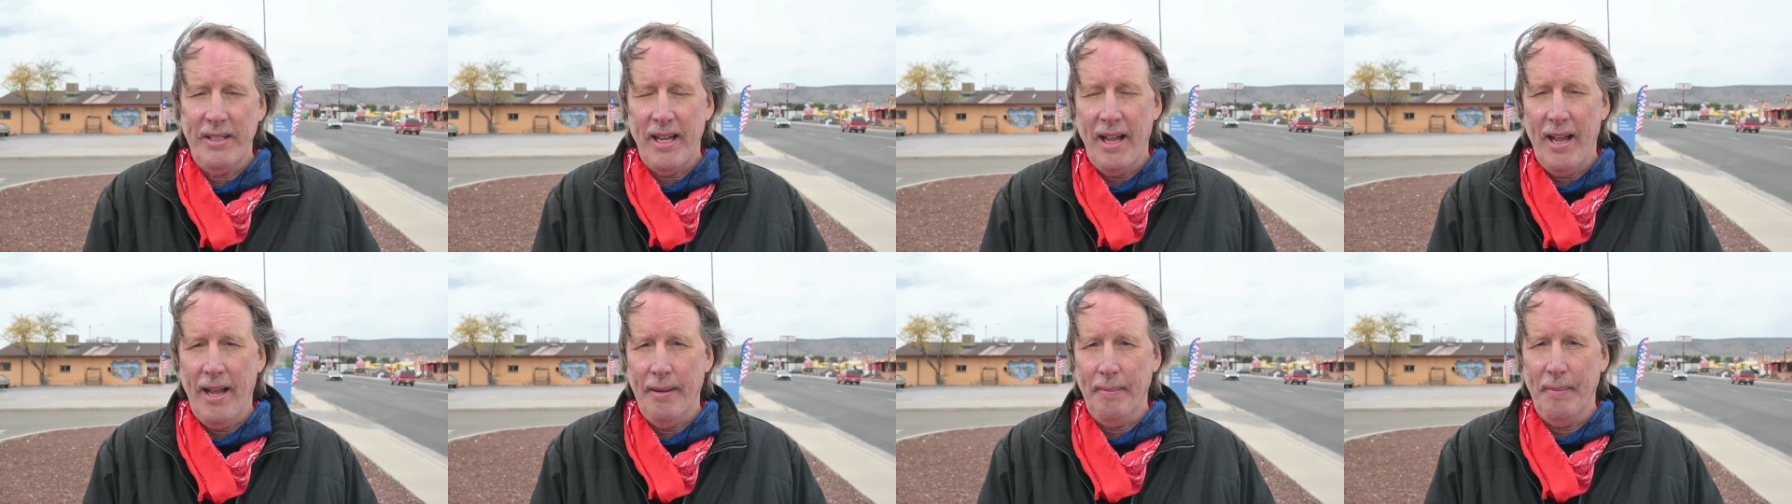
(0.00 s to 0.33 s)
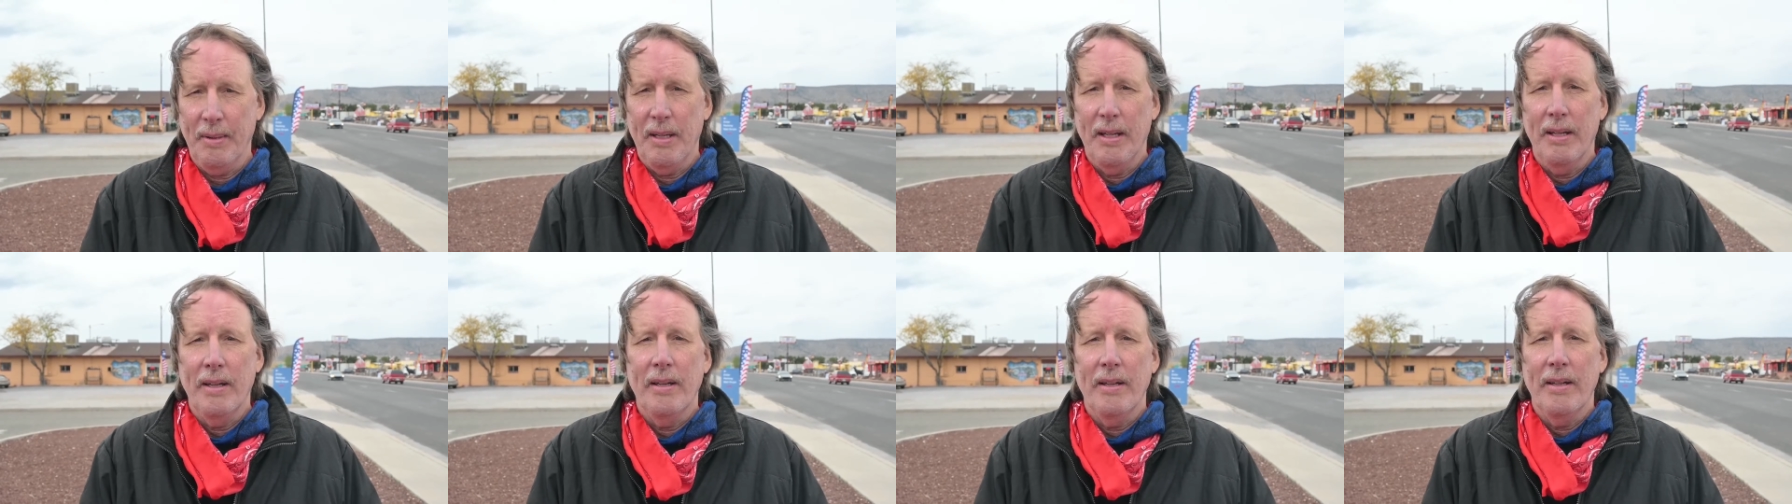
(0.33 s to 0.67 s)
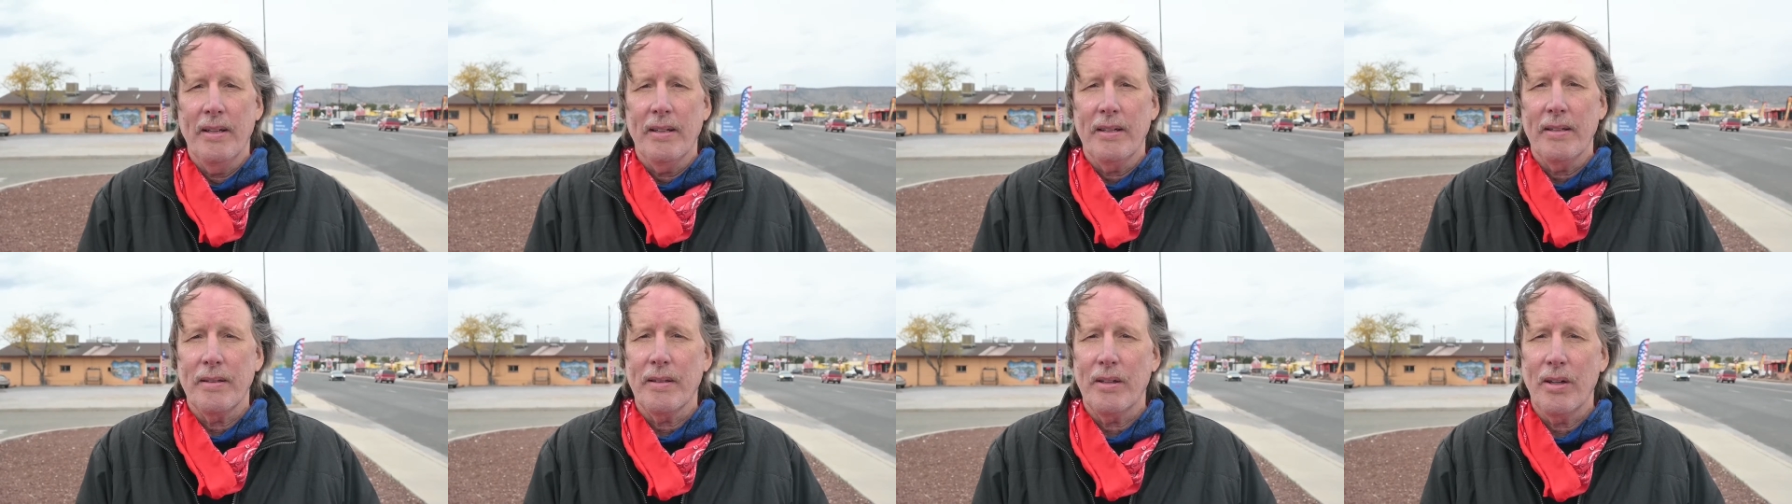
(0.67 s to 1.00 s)

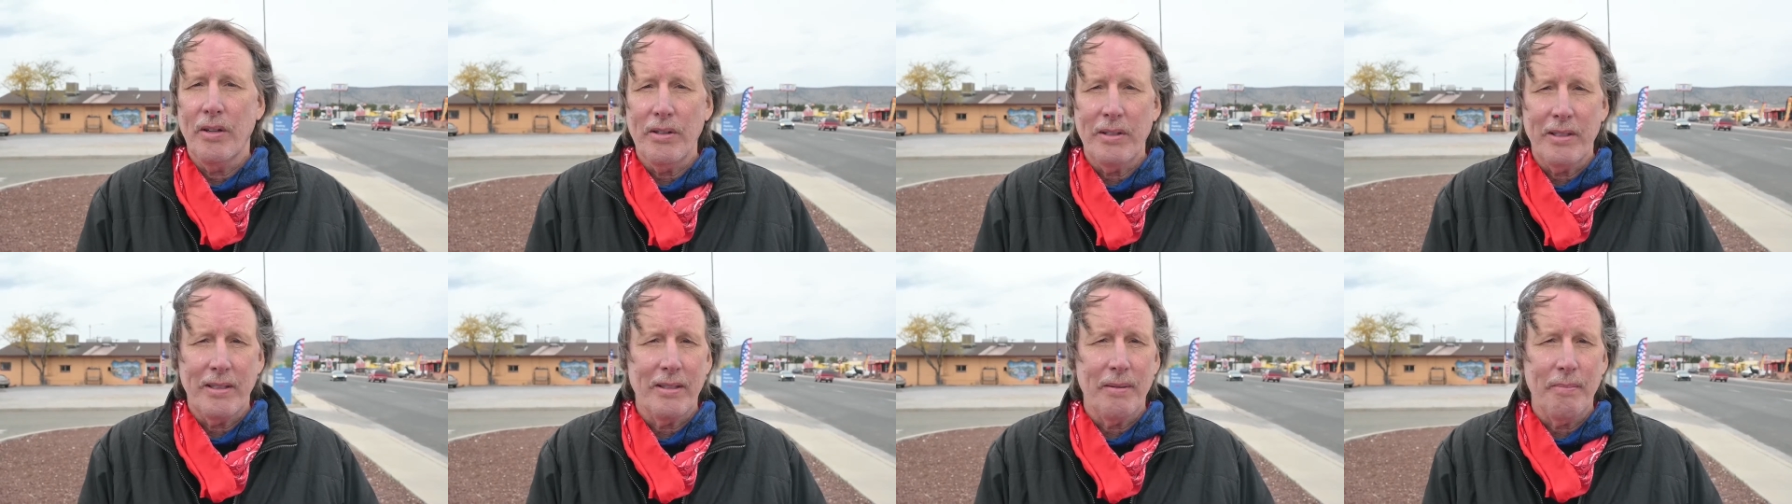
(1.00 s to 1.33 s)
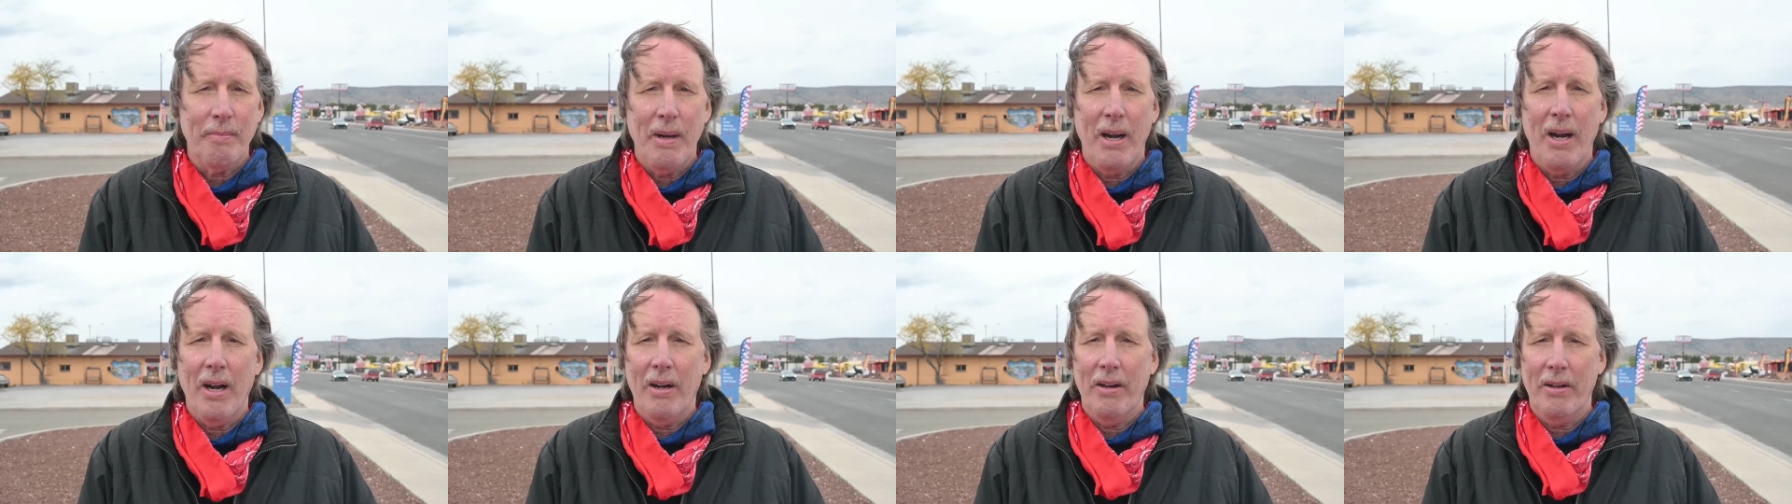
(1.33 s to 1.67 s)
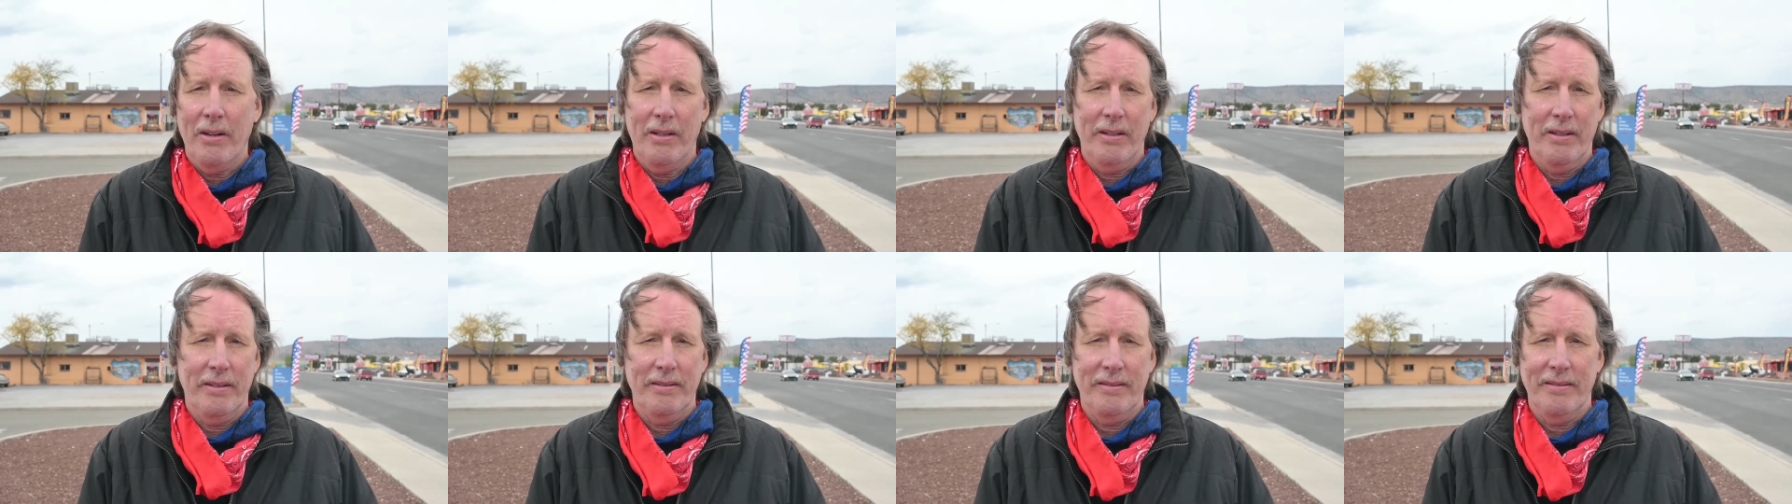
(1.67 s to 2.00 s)
time. Good
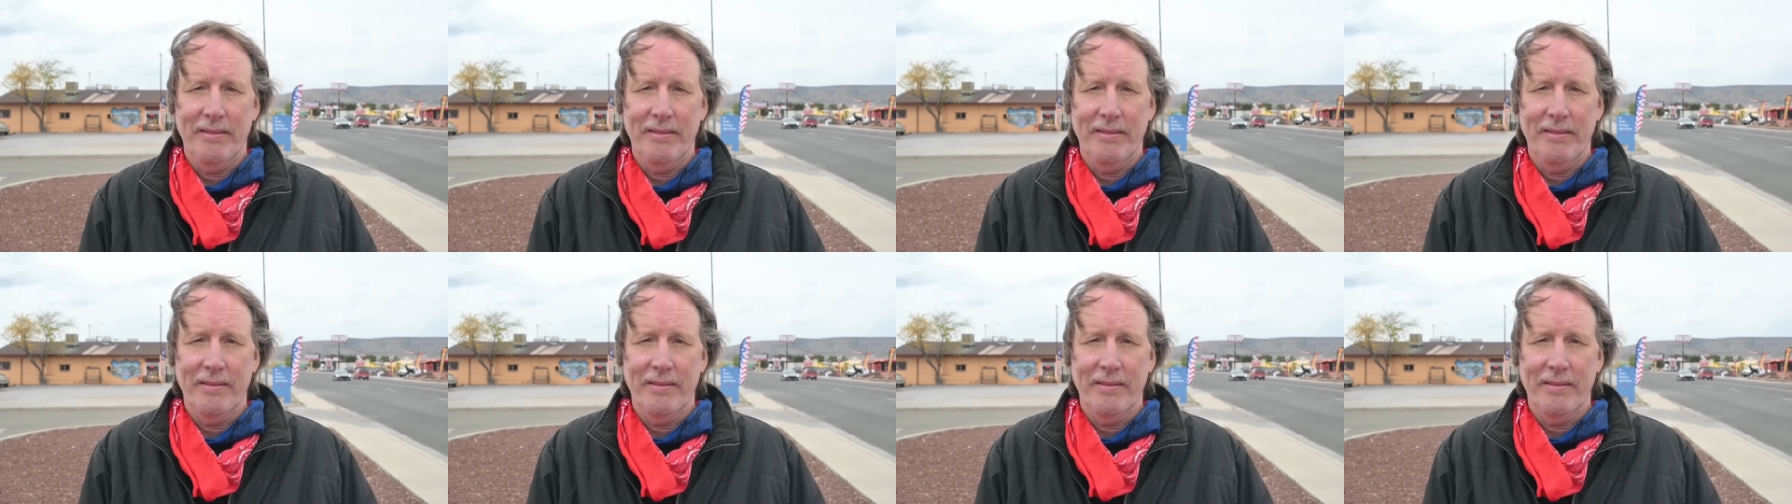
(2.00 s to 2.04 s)
Samaritan."